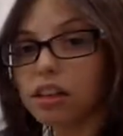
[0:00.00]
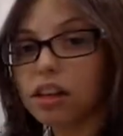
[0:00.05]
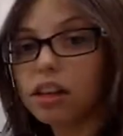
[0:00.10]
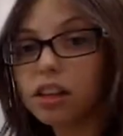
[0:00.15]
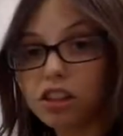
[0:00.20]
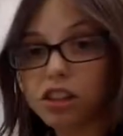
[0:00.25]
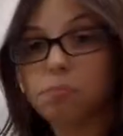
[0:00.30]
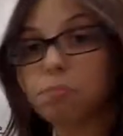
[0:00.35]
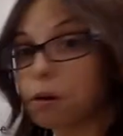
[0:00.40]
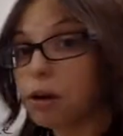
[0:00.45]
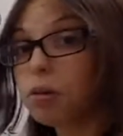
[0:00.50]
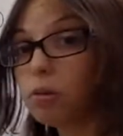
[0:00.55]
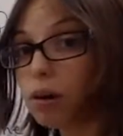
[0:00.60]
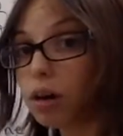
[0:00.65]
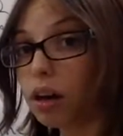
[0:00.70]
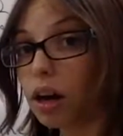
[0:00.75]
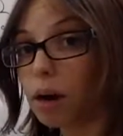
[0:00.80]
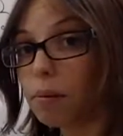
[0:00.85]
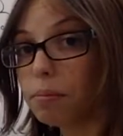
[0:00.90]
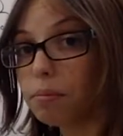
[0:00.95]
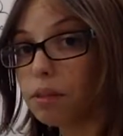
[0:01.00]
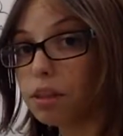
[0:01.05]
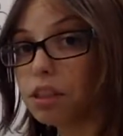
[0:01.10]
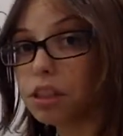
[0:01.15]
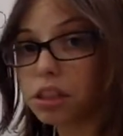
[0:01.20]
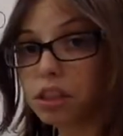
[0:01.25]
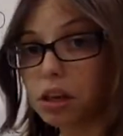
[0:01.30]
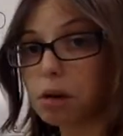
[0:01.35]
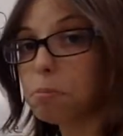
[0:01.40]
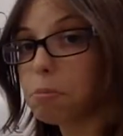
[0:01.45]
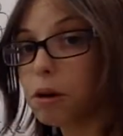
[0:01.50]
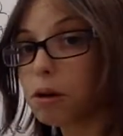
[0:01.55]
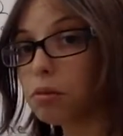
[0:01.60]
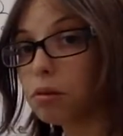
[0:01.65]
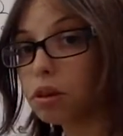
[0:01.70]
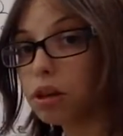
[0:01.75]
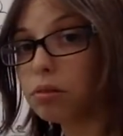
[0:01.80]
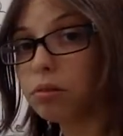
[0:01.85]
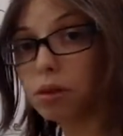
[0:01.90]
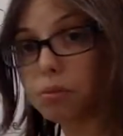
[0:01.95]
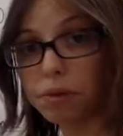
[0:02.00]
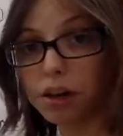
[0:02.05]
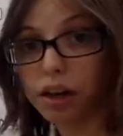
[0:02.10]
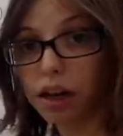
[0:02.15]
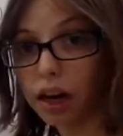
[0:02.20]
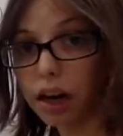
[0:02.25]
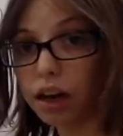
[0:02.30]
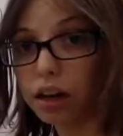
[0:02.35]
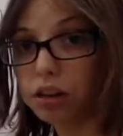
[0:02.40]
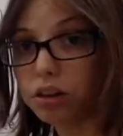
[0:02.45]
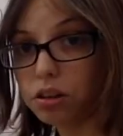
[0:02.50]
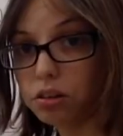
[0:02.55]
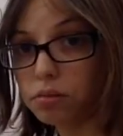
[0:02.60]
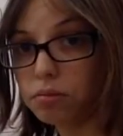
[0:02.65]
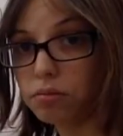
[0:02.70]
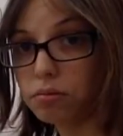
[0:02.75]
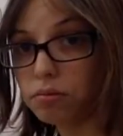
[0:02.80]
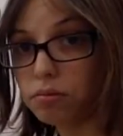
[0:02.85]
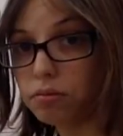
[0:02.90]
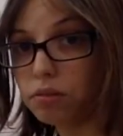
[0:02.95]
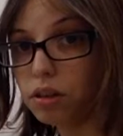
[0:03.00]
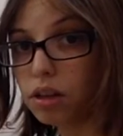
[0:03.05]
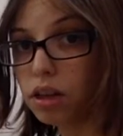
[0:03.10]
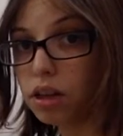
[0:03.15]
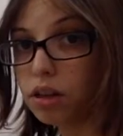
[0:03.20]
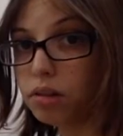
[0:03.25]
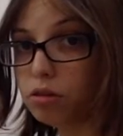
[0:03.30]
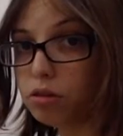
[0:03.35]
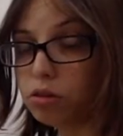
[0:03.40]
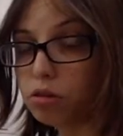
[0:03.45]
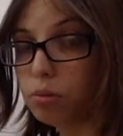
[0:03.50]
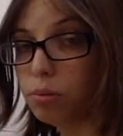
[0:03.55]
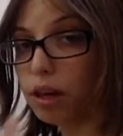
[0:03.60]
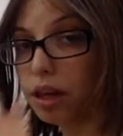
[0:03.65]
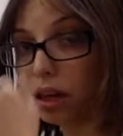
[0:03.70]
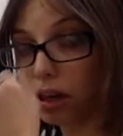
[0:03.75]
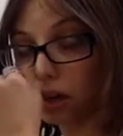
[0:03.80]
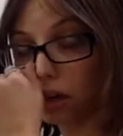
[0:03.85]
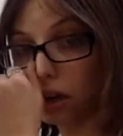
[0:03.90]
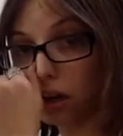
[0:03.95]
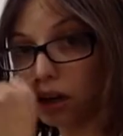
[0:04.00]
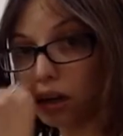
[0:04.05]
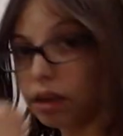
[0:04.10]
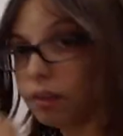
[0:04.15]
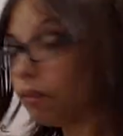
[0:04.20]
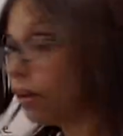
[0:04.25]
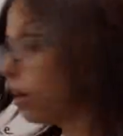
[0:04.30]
going to just pick one up. It's just going to pick one up to make 8, which would give